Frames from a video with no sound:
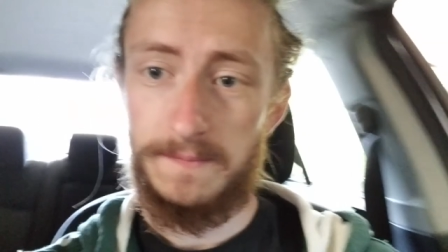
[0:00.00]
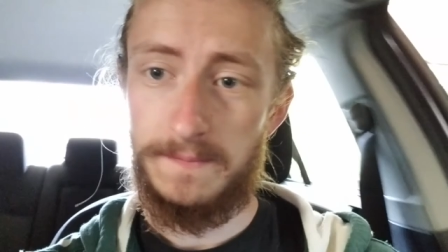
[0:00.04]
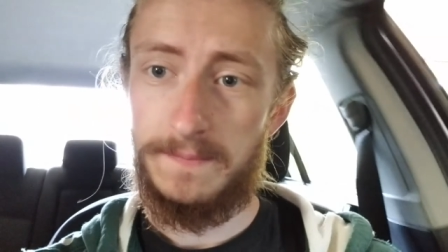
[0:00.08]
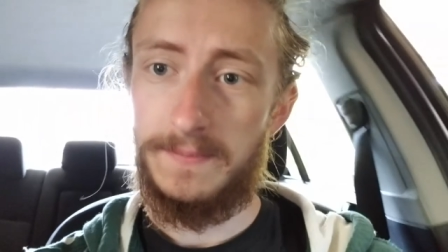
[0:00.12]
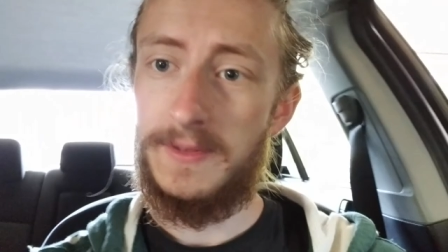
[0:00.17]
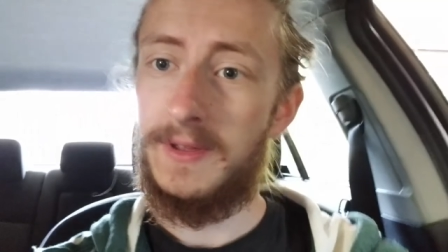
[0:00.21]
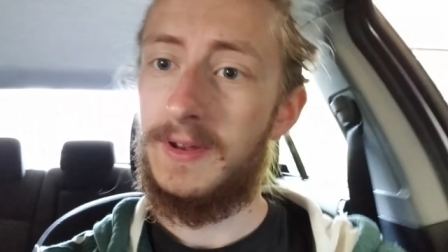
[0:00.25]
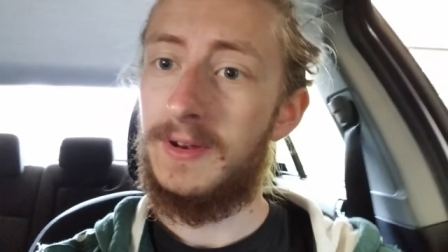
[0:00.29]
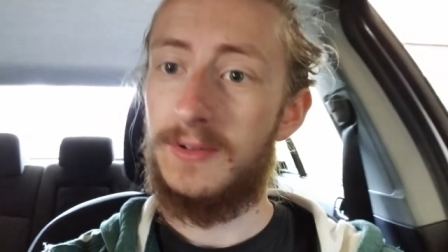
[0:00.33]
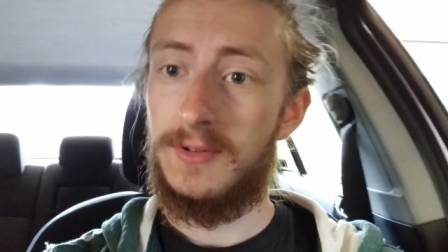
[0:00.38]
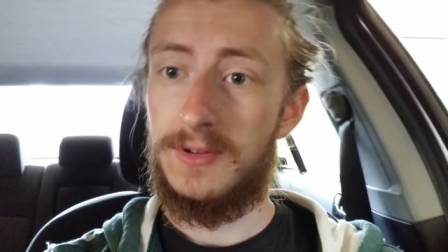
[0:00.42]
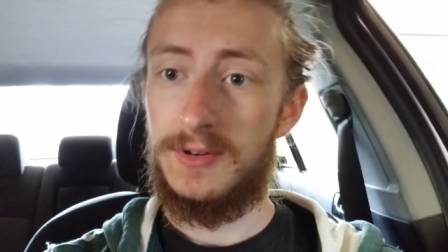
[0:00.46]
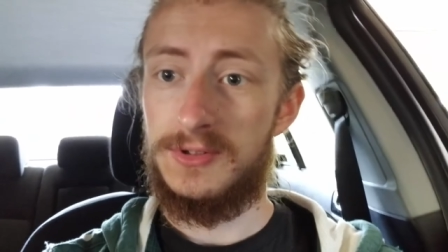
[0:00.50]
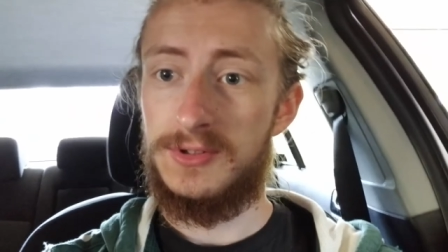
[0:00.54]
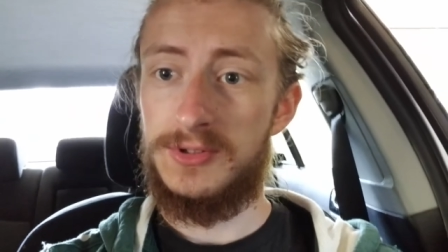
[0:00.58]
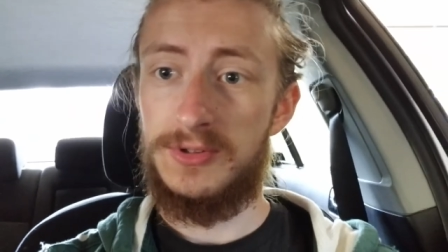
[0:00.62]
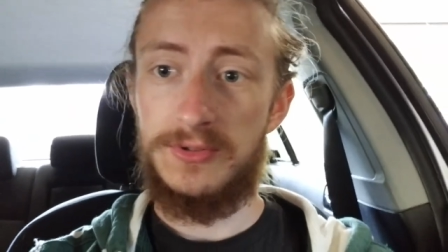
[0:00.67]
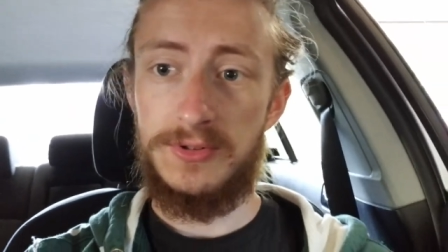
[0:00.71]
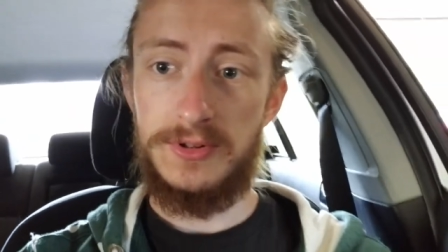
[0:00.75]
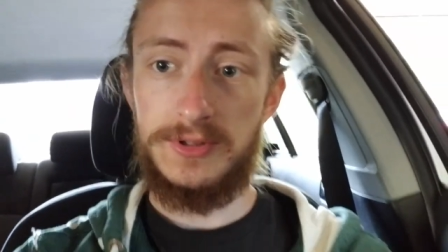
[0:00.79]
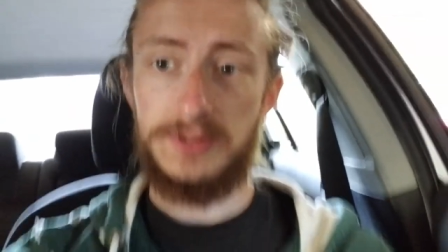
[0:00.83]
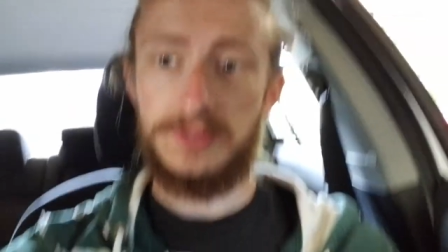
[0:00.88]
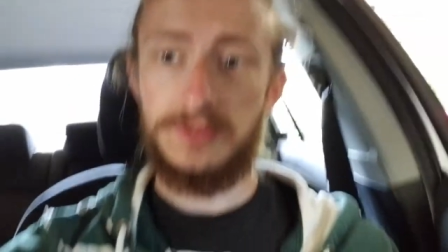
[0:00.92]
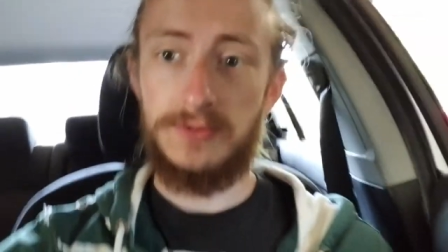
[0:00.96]
Then you can
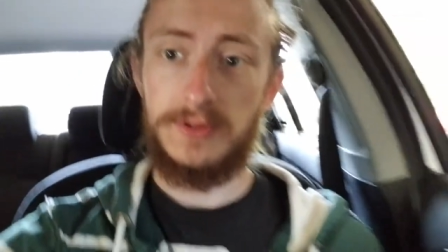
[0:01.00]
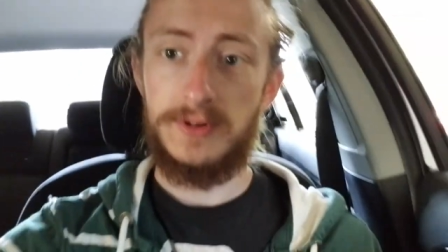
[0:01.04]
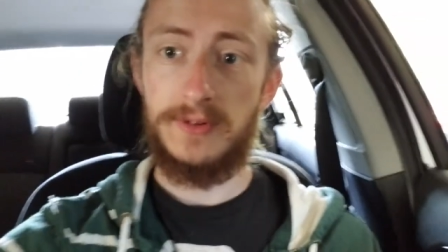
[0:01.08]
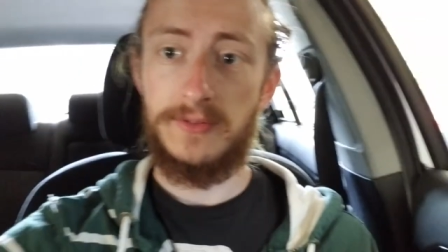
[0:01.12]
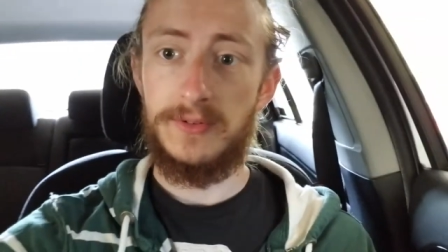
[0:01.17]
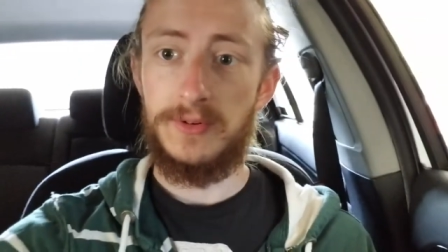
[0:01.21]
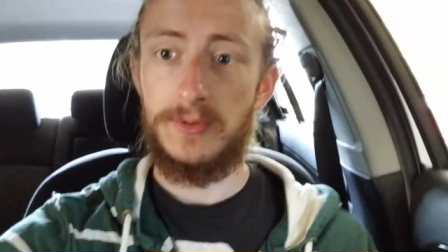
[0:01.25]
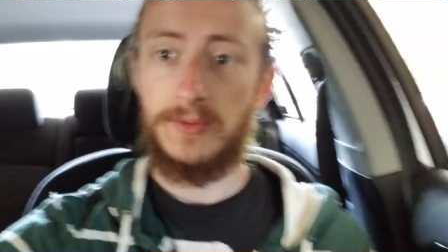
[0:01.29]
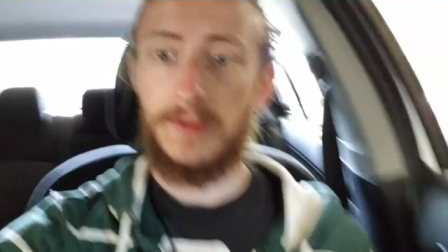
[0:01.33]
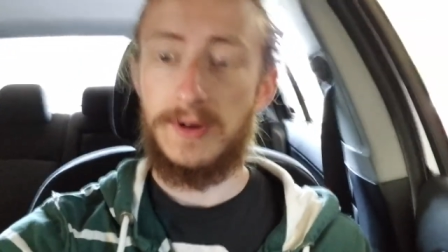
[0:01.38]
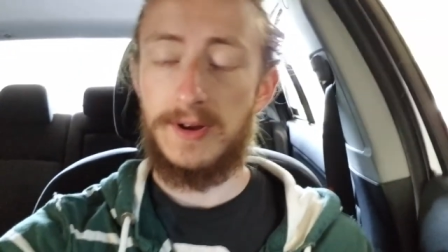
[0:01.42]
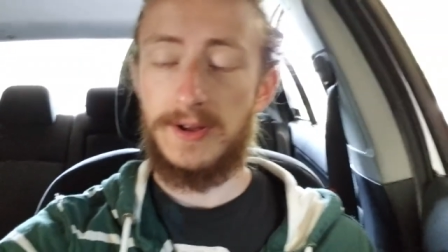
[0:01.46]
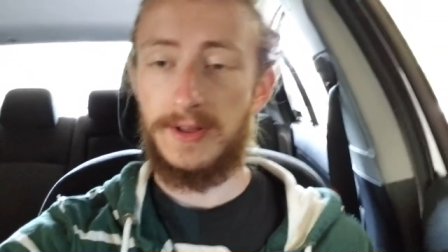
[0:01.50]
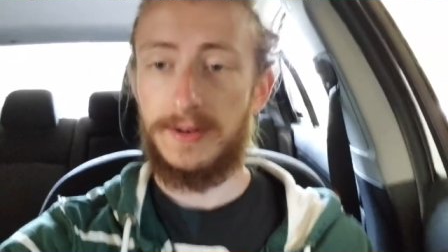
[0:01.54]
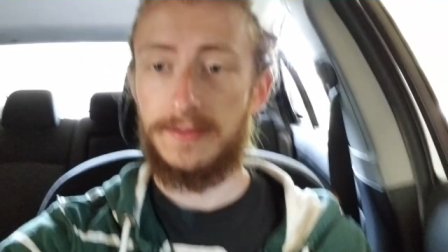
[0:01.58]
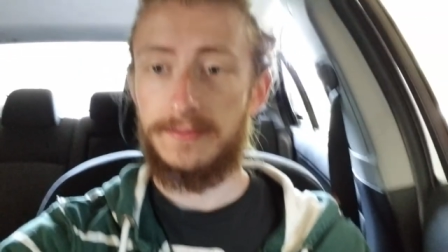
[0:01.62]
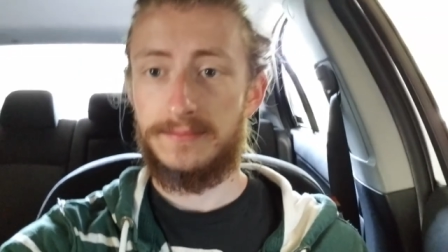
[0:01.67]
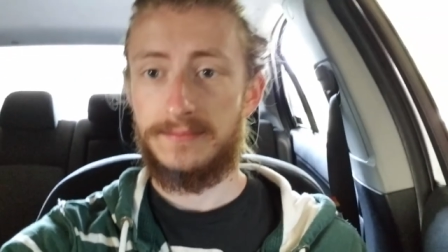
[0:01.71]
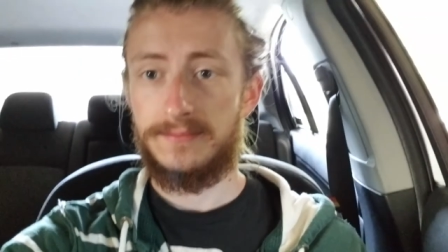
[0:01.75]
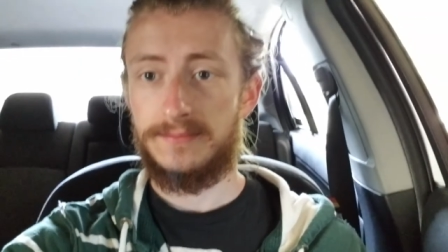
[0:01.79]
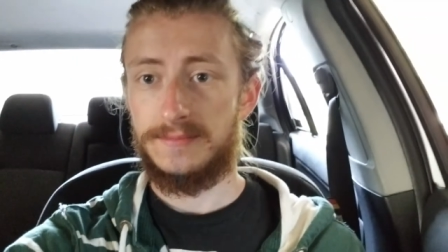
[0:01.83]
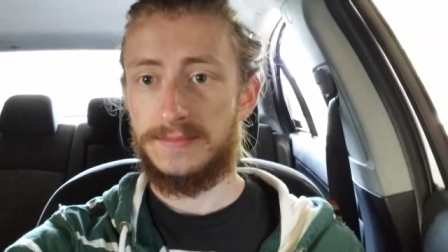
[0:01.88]
tune it, do whatever you want.